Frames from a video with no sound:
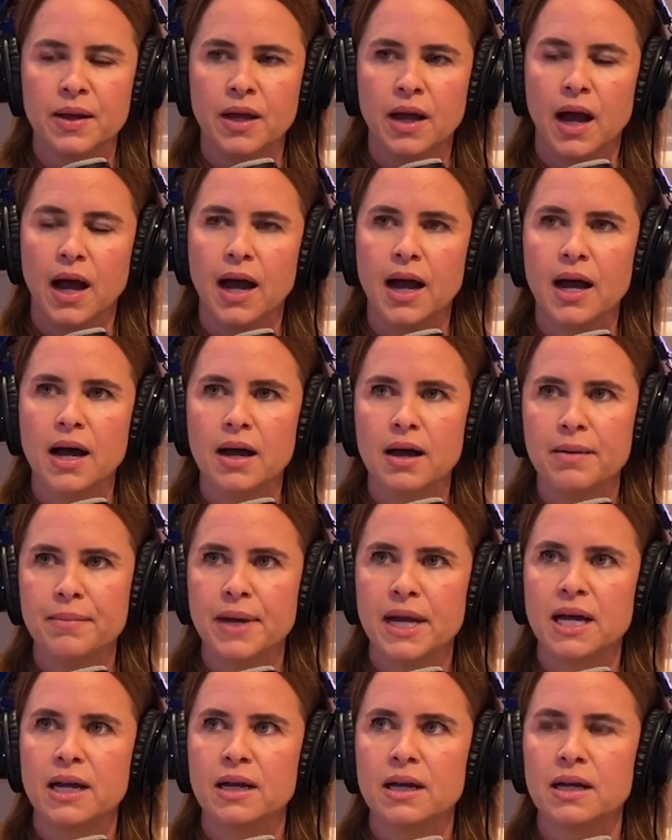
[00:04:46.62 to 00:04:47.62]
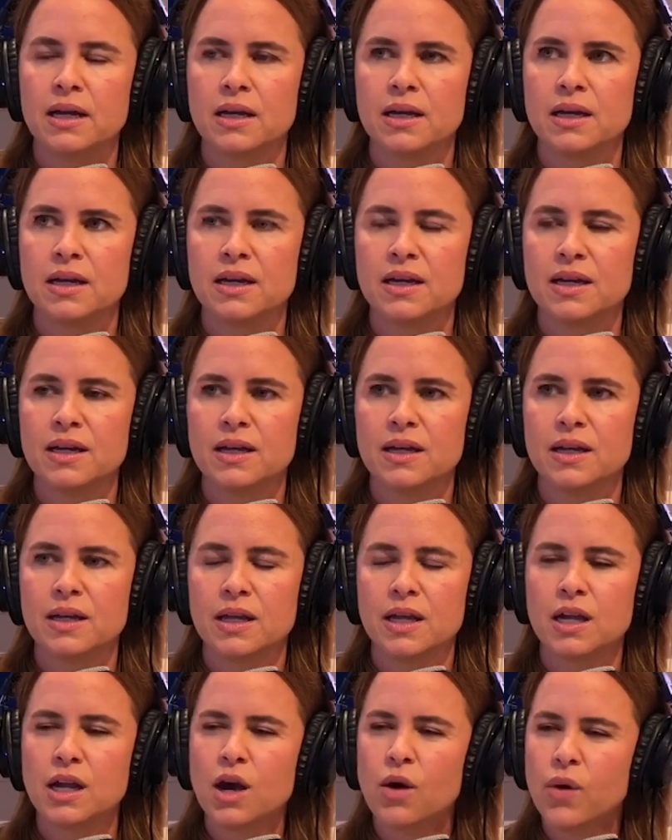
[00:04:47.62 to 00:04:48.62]
I
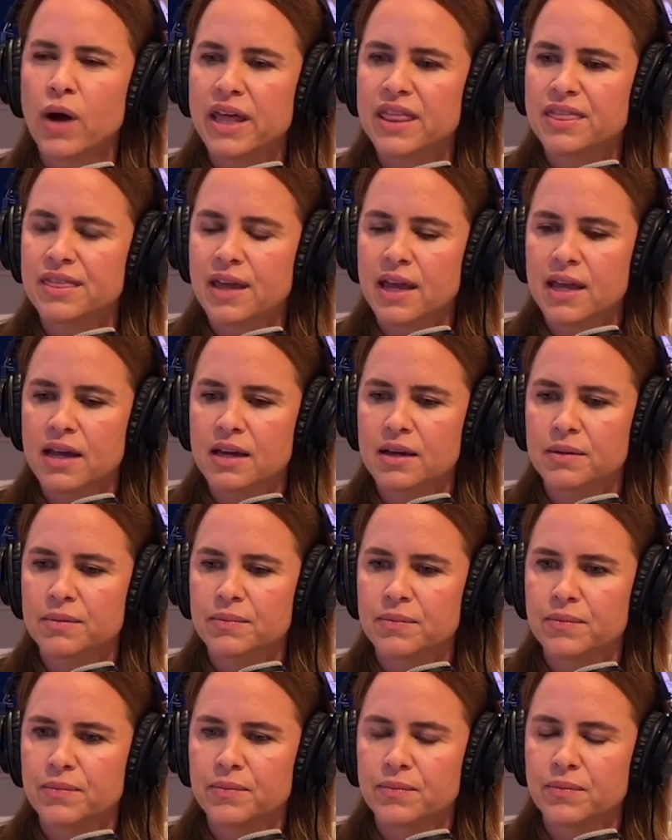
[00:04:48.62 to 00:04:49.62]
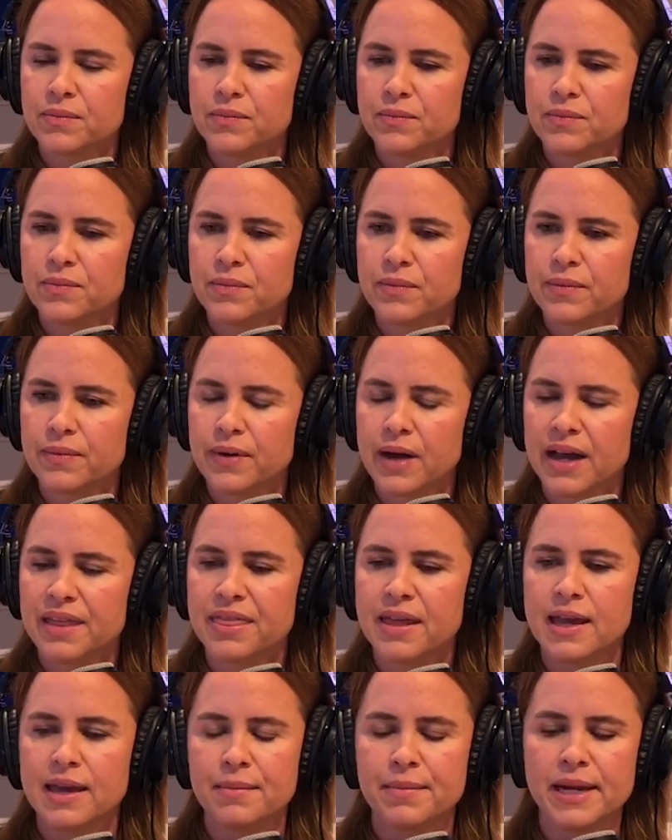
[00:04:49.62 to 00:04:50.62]
think
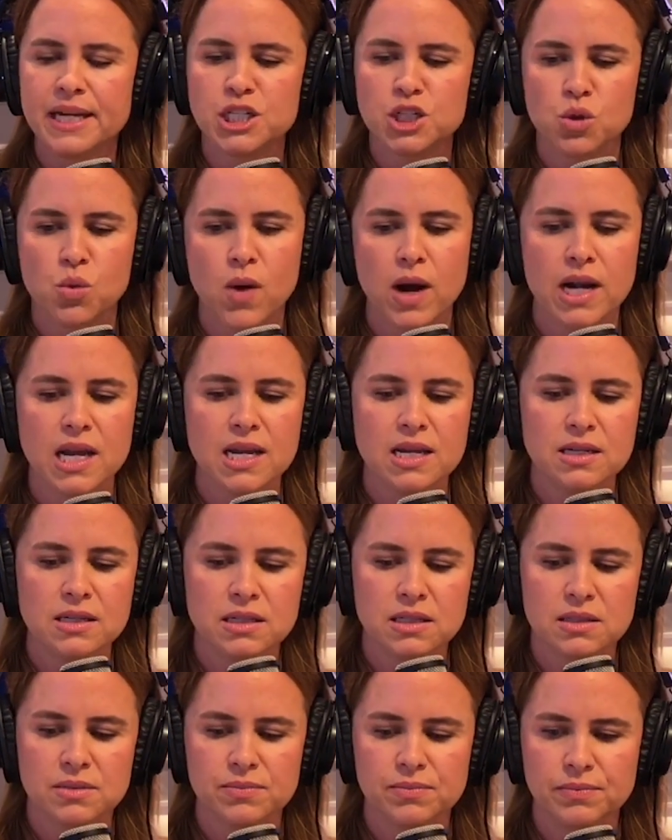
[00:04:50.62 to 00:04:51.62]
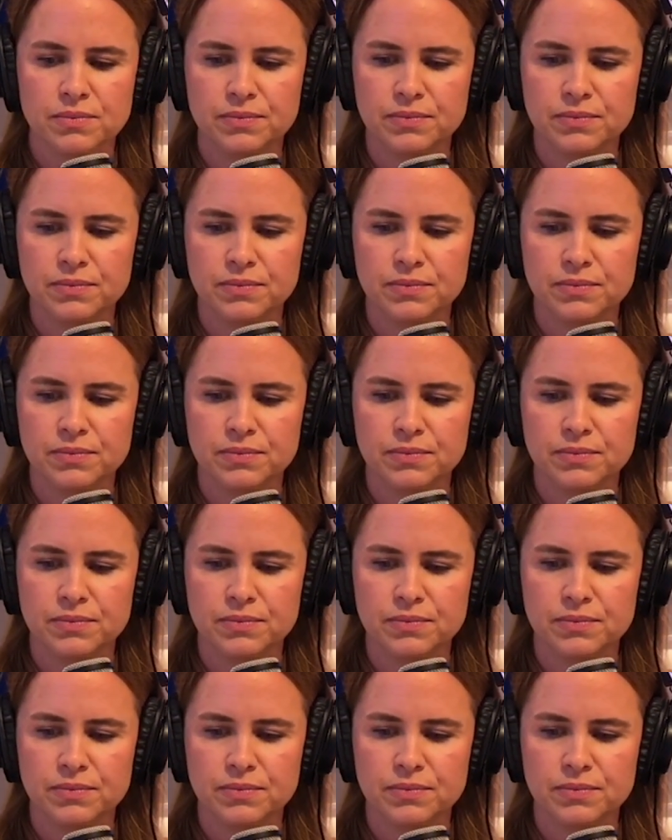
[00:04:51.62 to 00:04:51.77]
in my 20s,